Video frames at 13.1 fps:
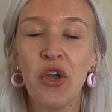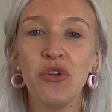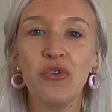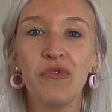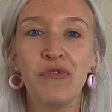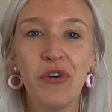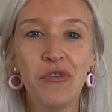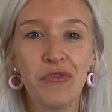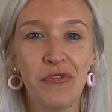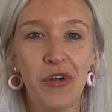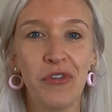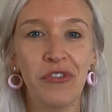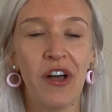your vocal
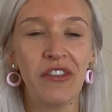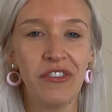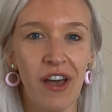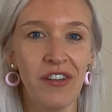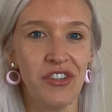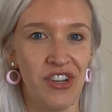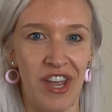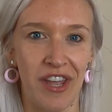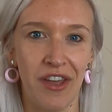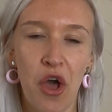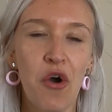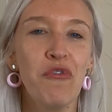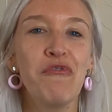folds are touching
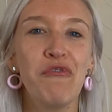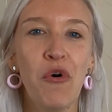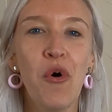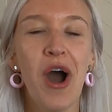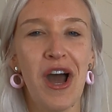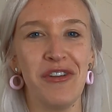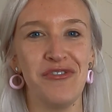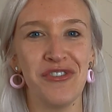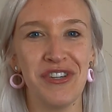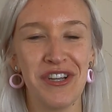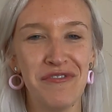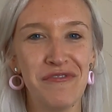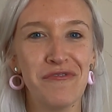
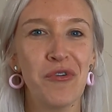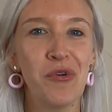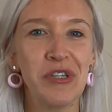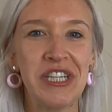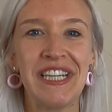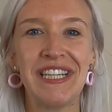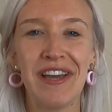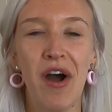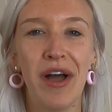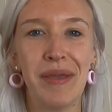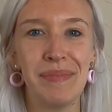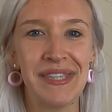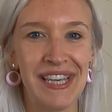440
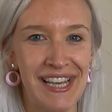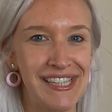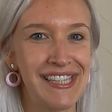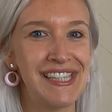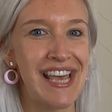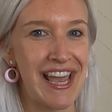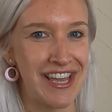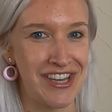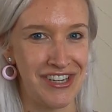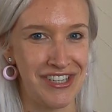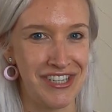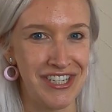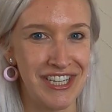times a
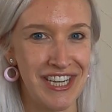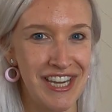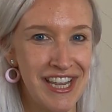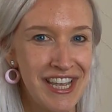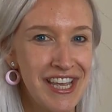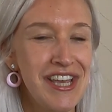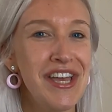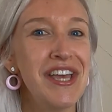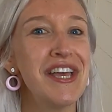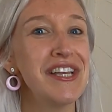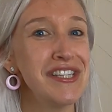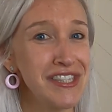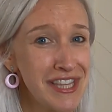second.
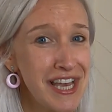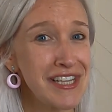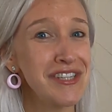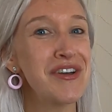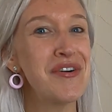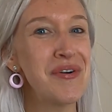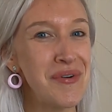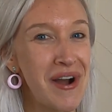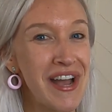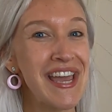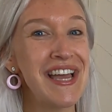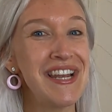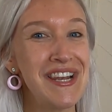So that's
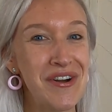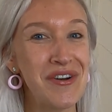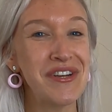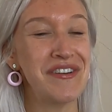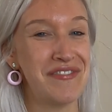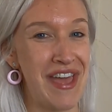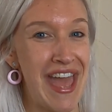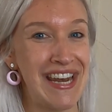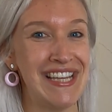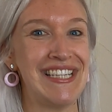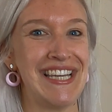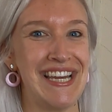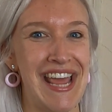quite a lot of
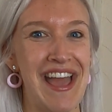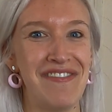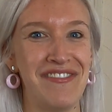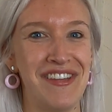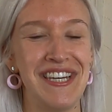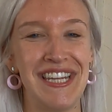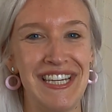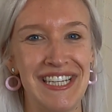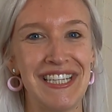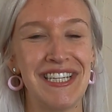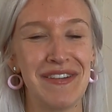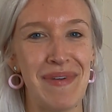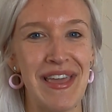energy and effort
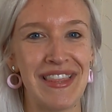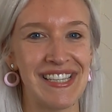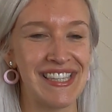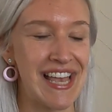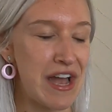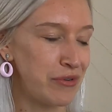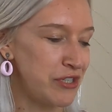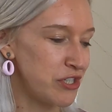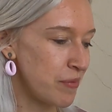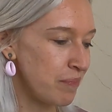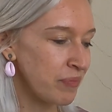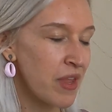needed to make the sound.